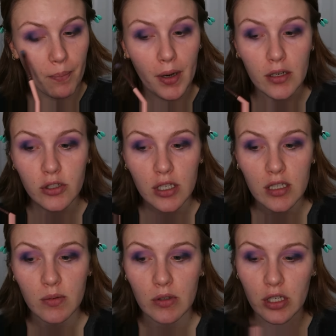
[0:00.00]

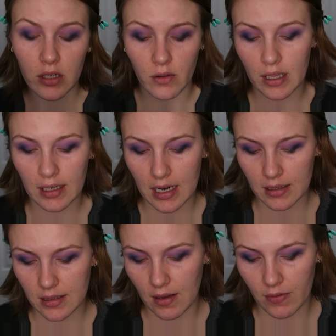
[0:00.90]
purchase, which I know that kind
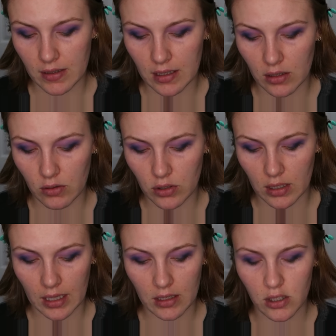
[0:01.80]
of stuff isn't
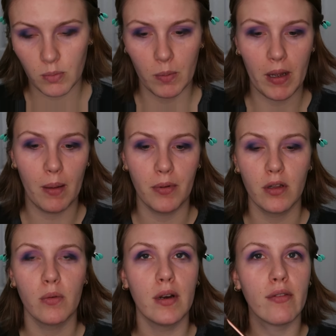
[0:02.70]
usually like super
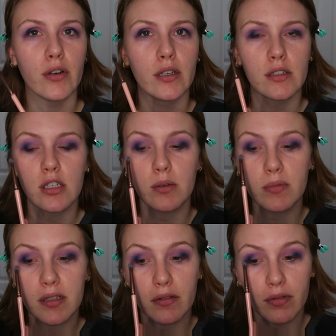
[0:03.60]
popular or whatever in
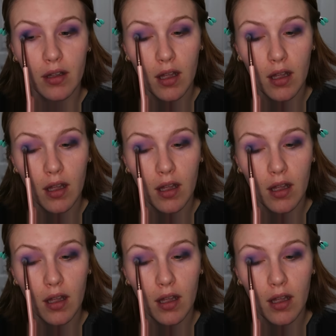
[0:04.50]
terms of